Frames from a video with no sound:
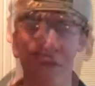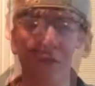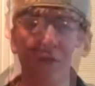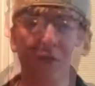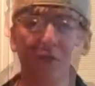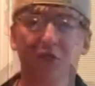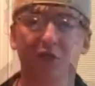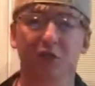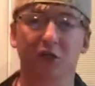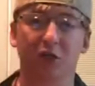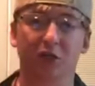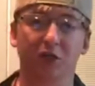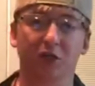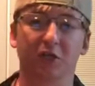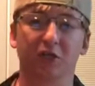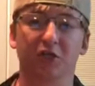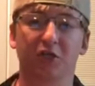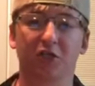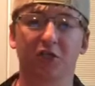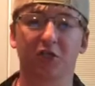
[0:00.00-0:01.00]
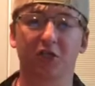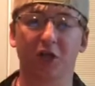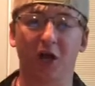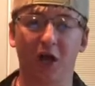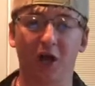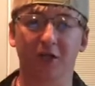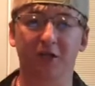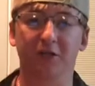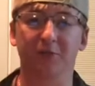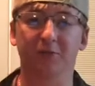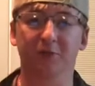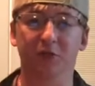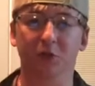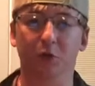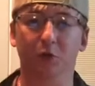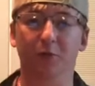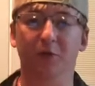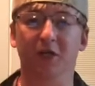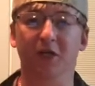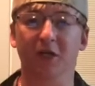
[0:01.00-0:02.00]
Shock
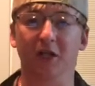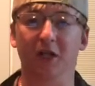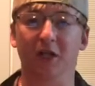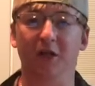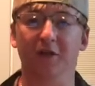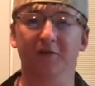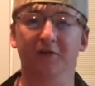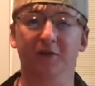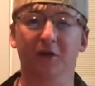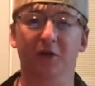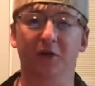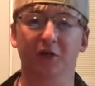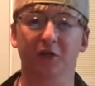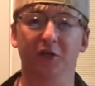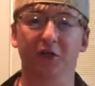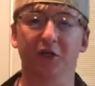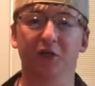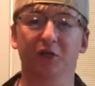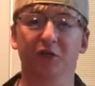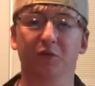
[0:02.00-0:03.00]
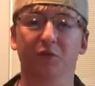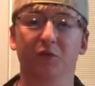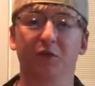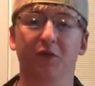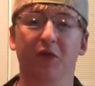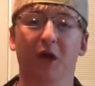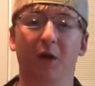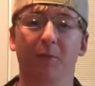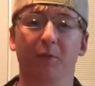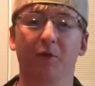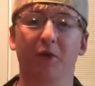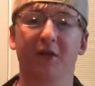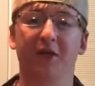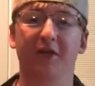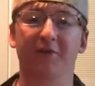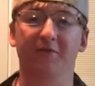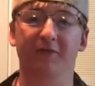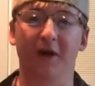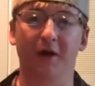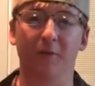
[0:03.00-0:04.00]
absorbing gloves are used when
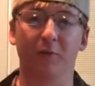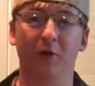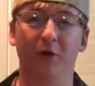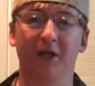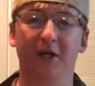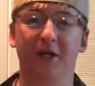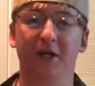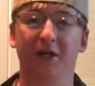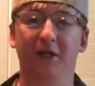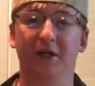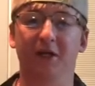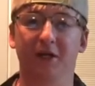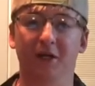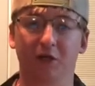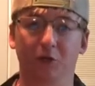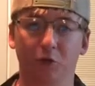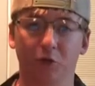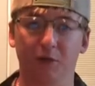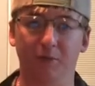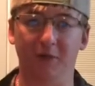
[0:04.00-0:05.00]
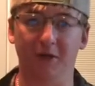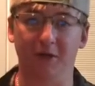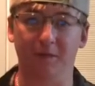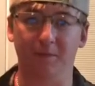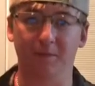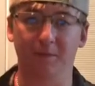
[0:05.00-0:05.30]
operating vibrating equipment.